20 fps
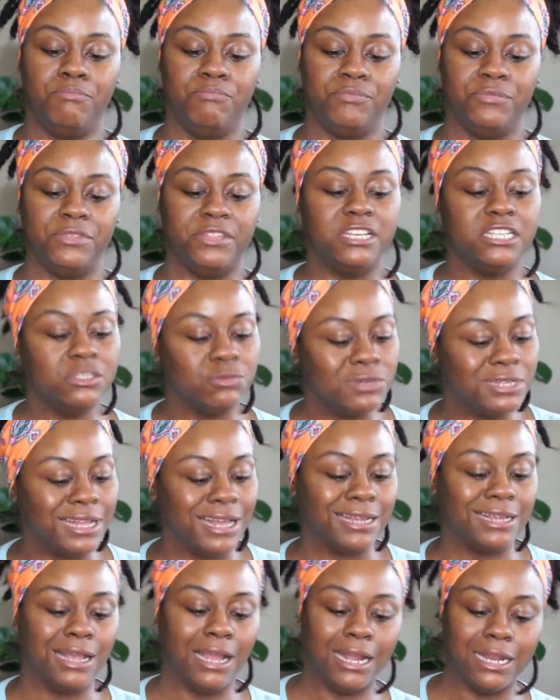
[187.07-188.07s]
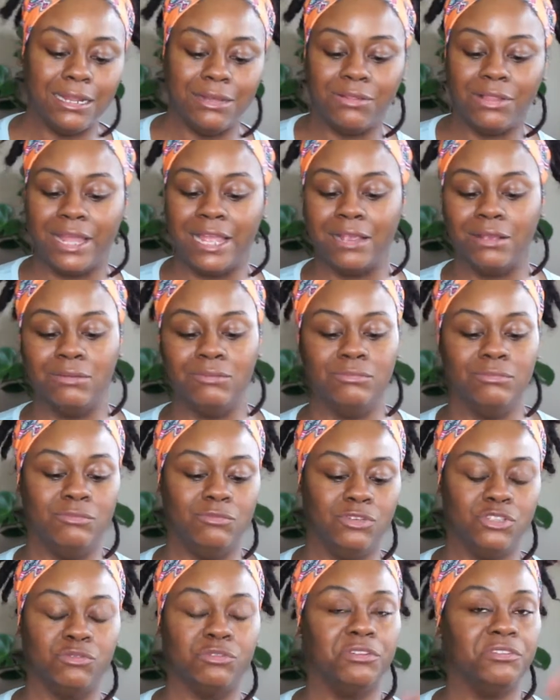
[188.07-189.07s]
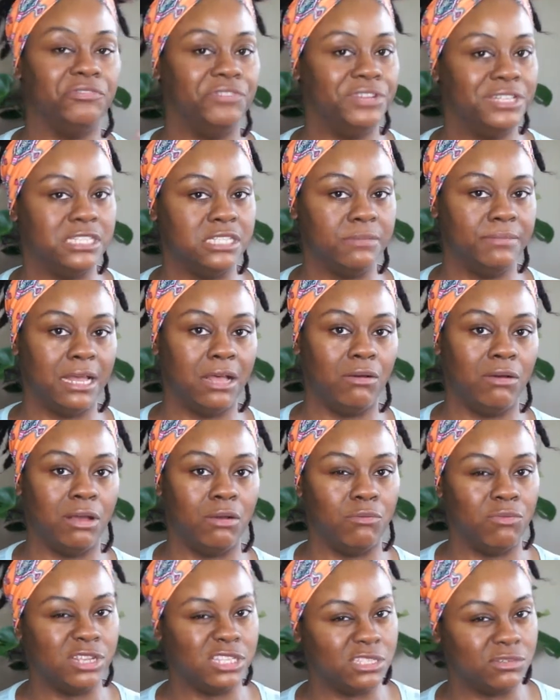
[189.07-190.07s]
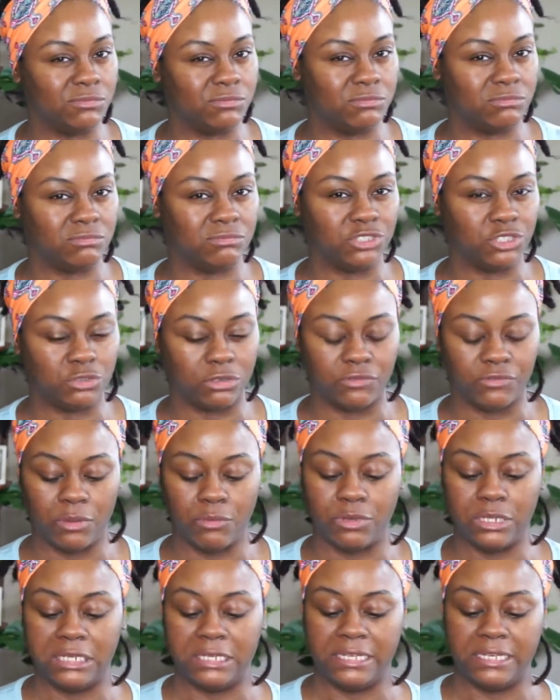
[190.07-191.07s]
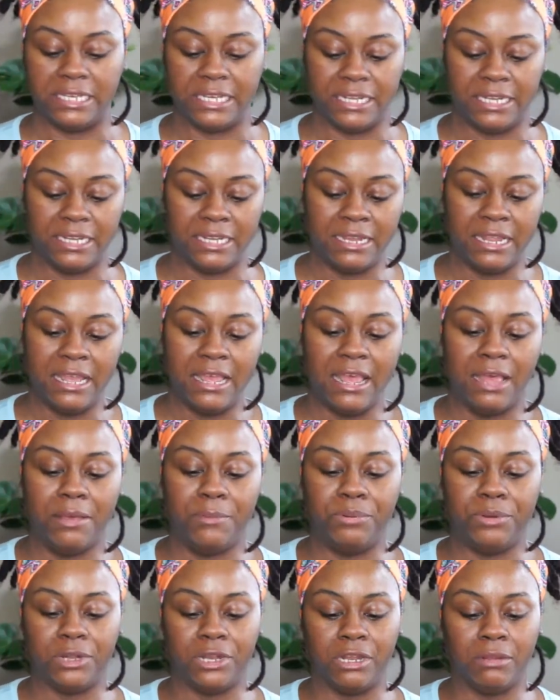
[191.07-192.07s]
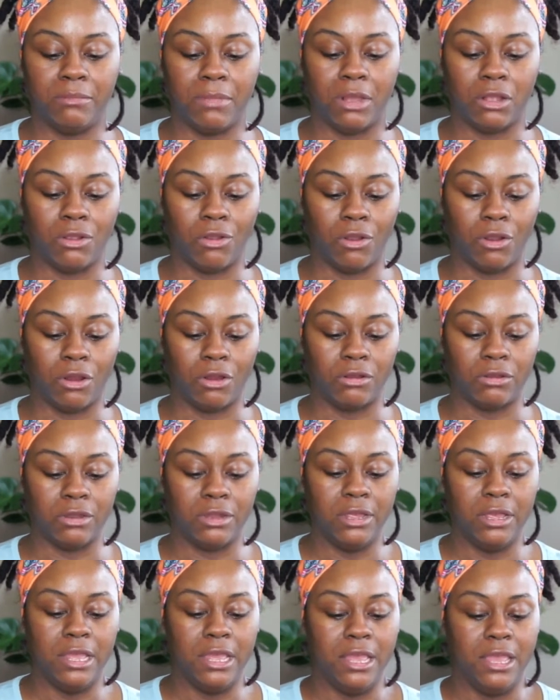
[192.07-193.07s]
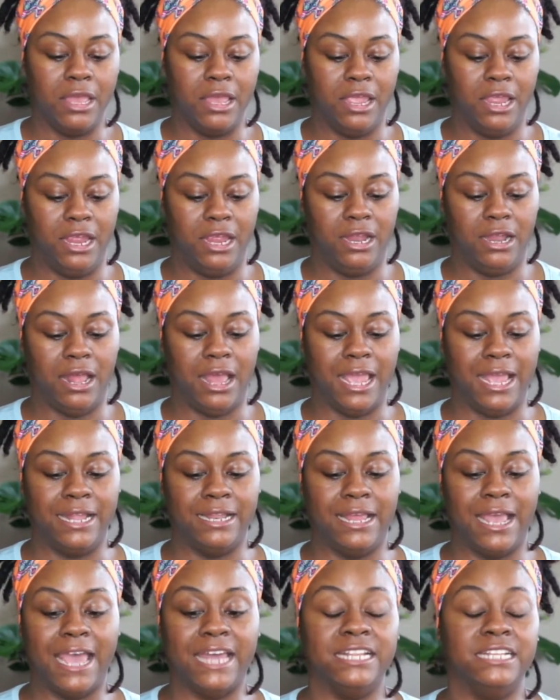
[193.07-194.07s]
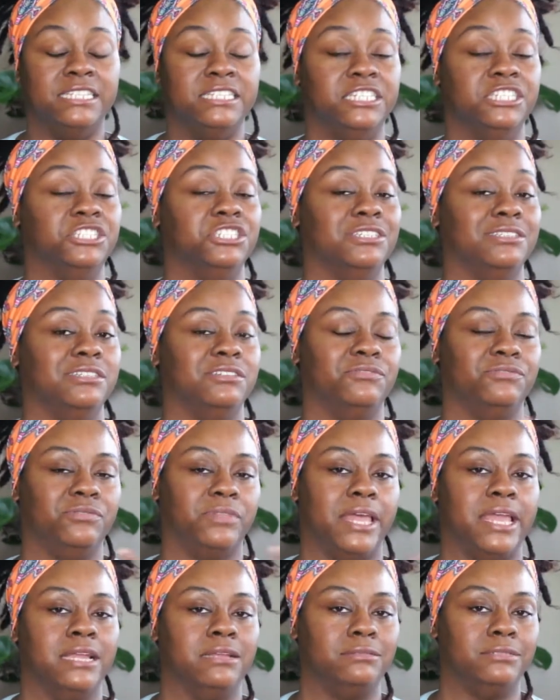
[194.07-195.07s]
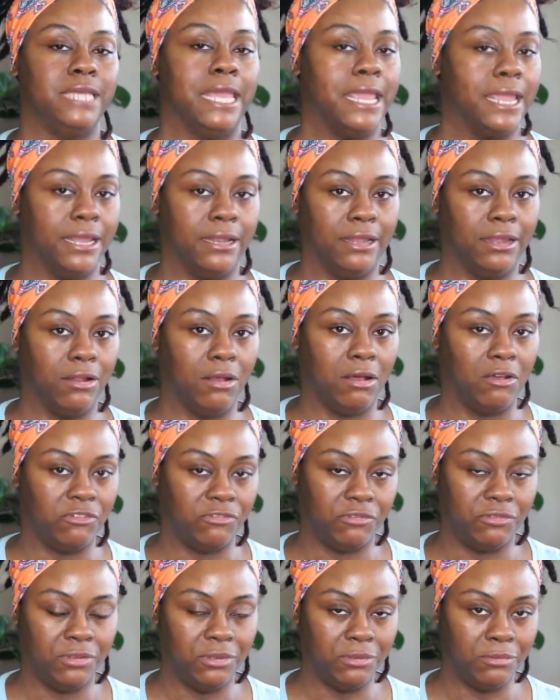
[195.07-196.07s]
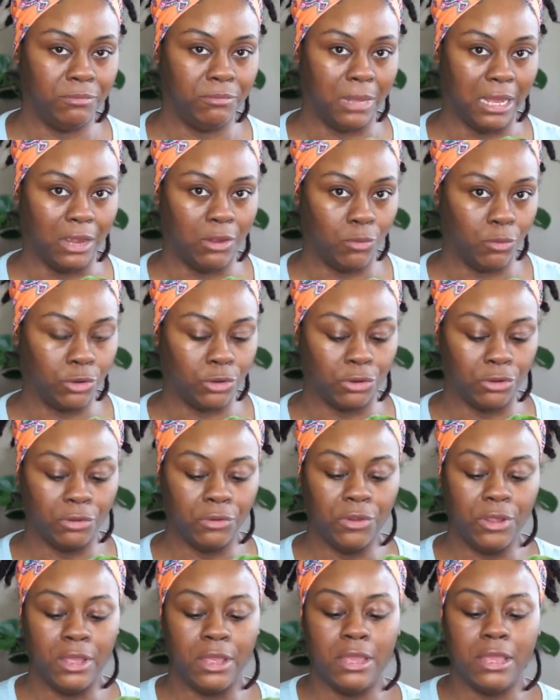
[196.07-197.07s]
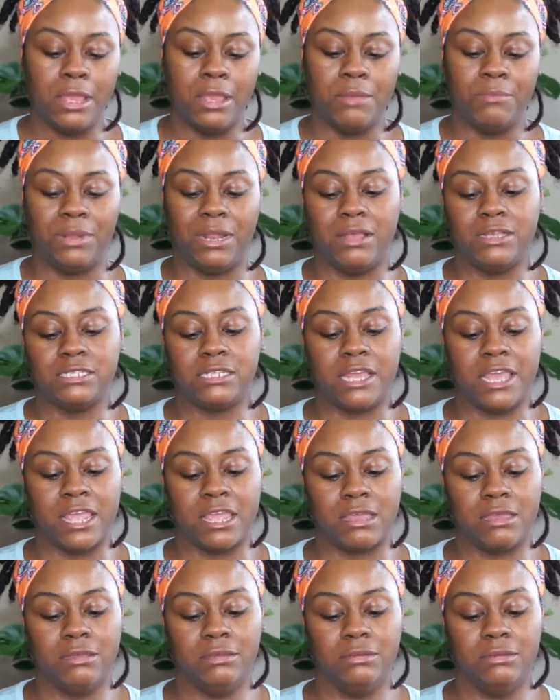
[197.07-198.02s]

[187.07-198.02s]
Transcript: This one I kind of like was on the fence about. I wasn't sure if I wanted to get it. I put it in my cart, and I had intentions of like taking it off my order, but I was like,